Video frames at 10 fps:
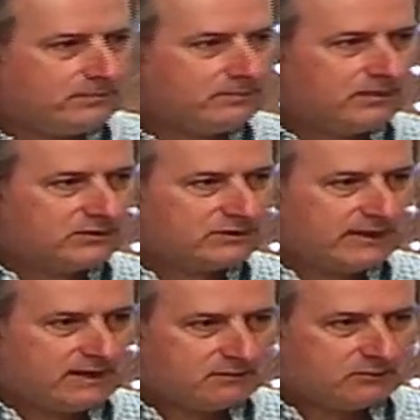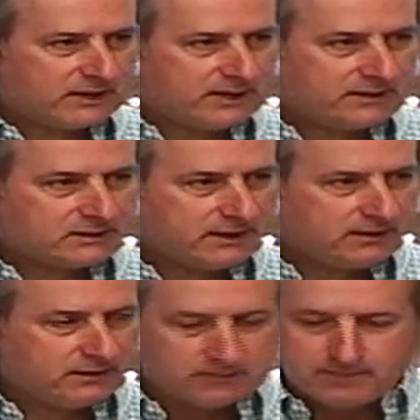You understand what God's saying
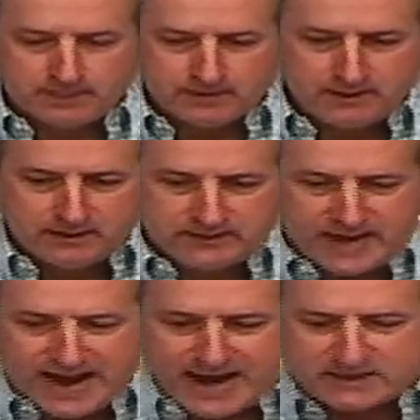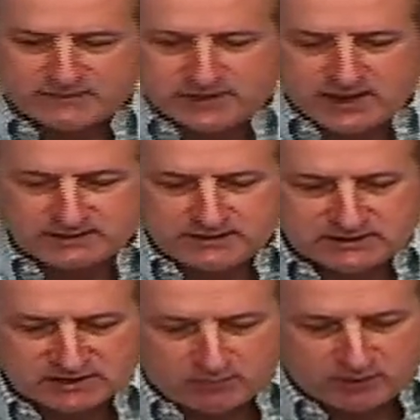here? The act of causing
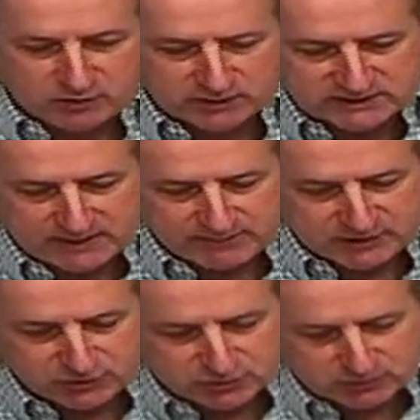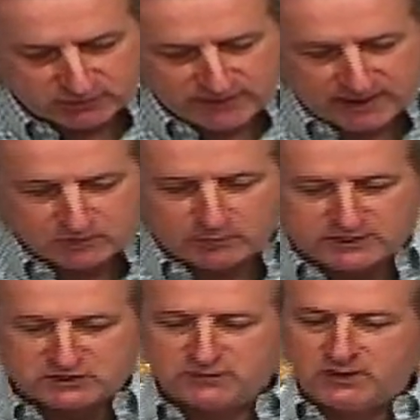someone to accept as true or valid what is
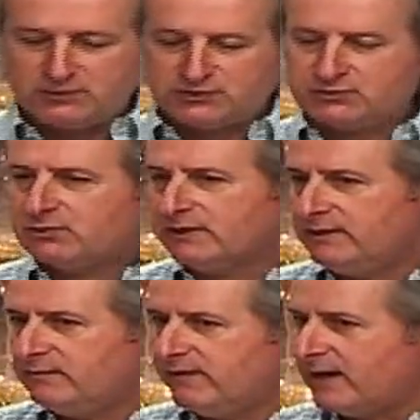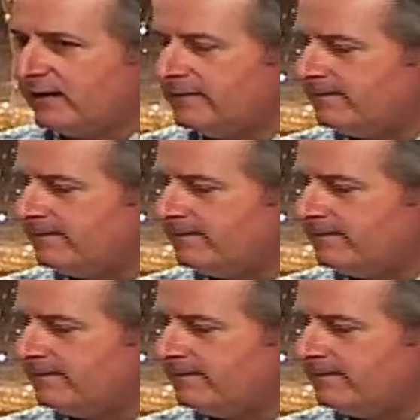false or invalid.